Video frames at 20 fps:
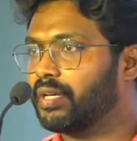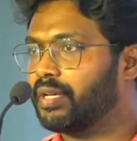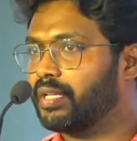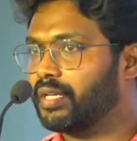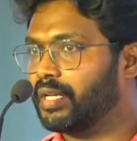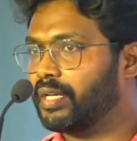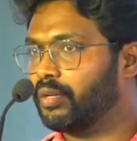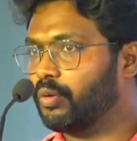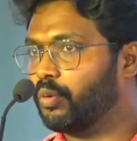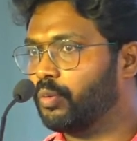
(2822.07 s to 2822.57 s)

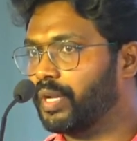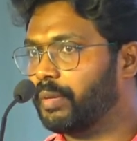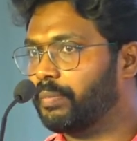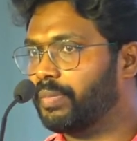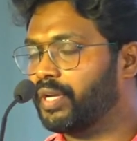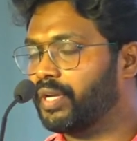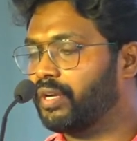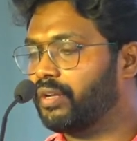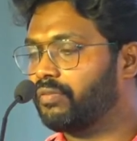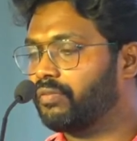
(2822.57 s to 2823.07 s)
over a
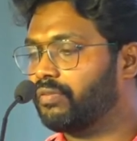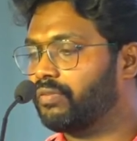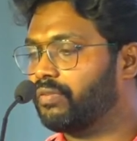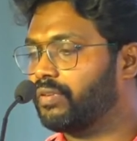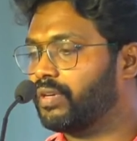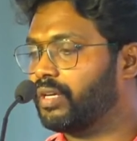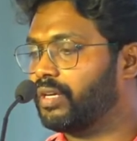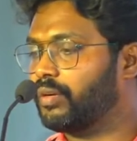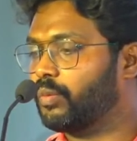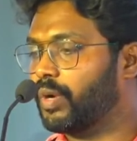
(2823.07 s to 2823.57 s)
period of
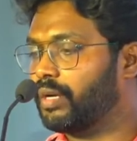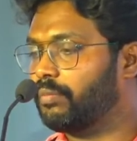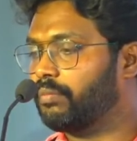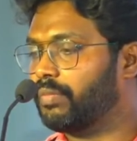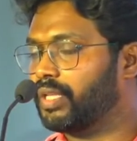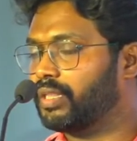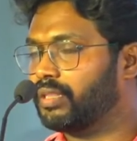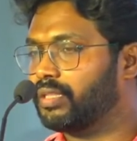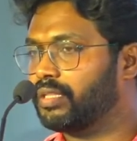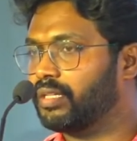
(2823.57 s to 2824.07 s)
1
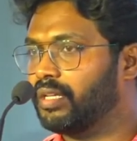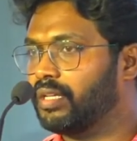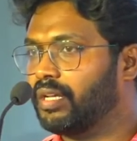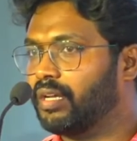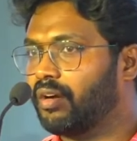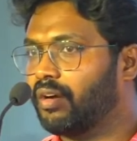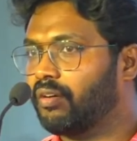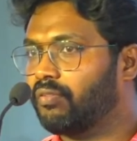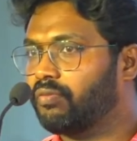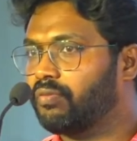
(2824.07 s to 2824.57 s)
month,
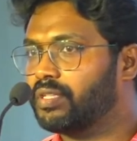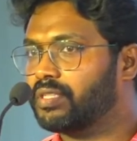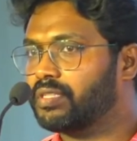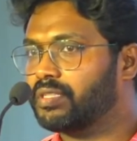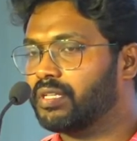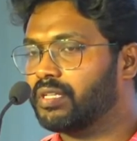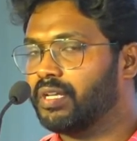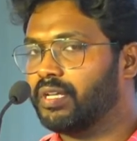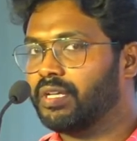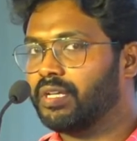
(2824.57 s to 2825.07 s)
of which
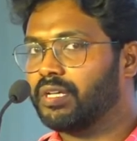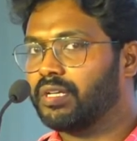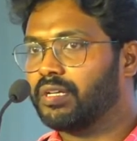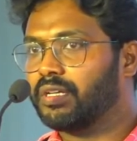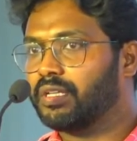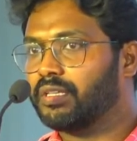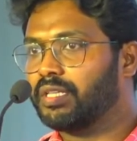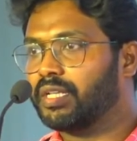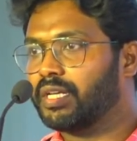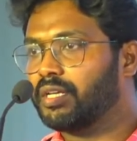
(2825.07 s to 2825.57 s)

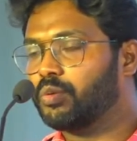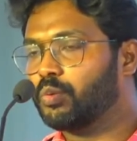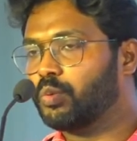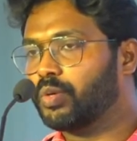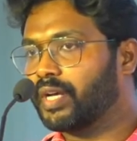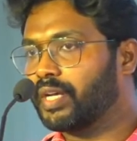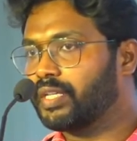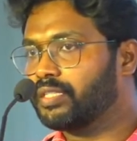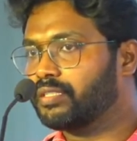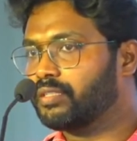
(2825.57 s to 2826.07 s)
there are 2
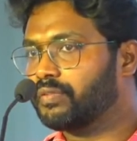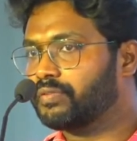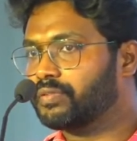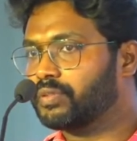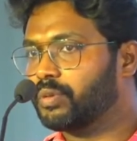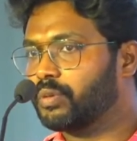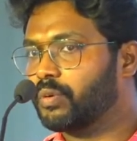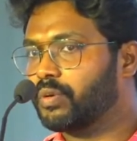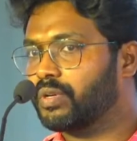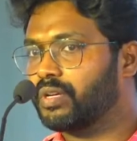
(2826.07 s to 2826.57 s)
kinds of
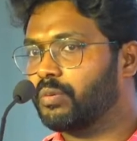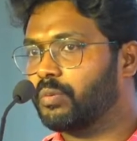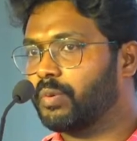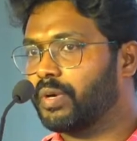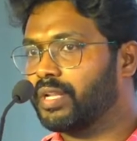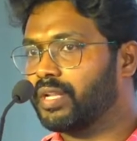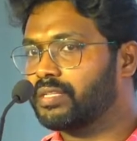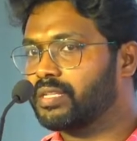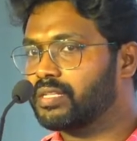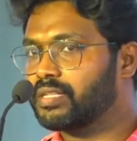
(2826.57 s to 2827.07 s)
stroke. One
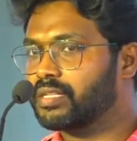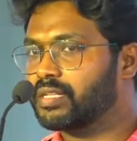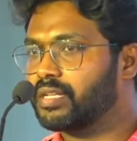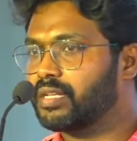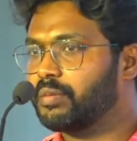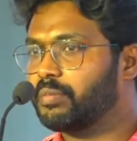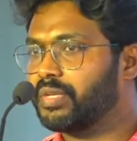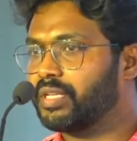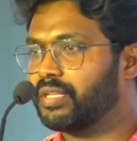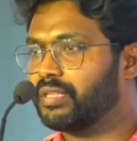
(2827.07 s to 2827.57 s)
is
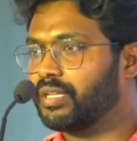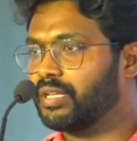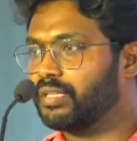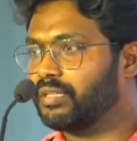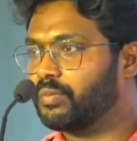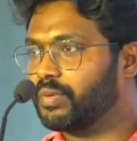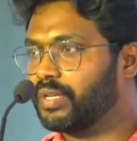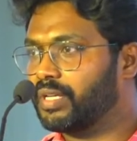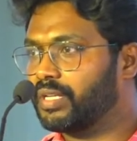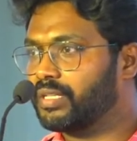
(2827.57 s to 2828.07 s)
ischemic, the other
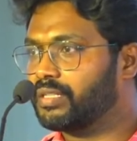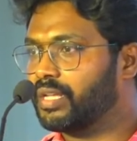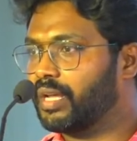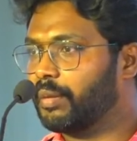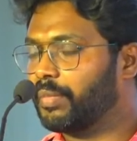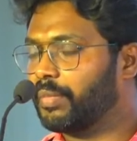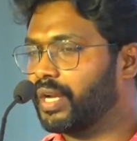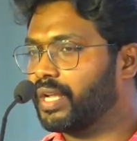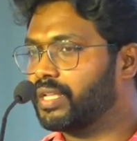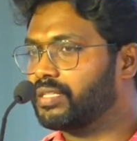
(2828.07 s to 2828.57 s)
one is
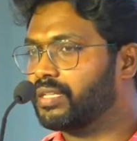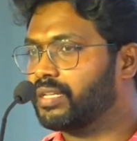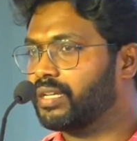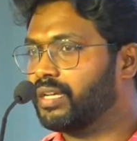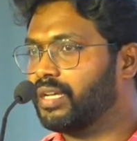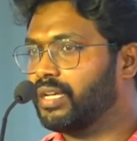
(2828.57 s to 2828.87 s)
hemorrhagic.